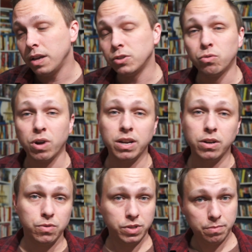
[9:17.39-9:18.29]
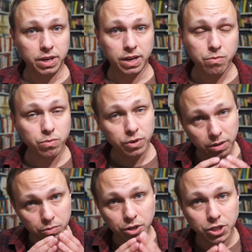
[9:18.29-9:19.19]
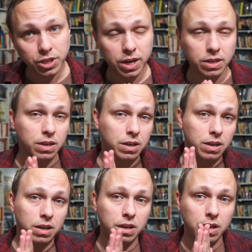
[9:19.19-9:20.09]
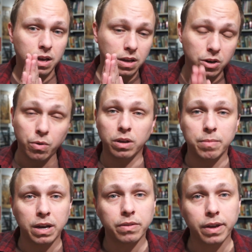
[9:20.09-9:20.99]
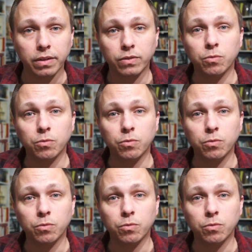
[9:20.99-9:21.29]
is great news to me. And I would really appreciate knowing about that.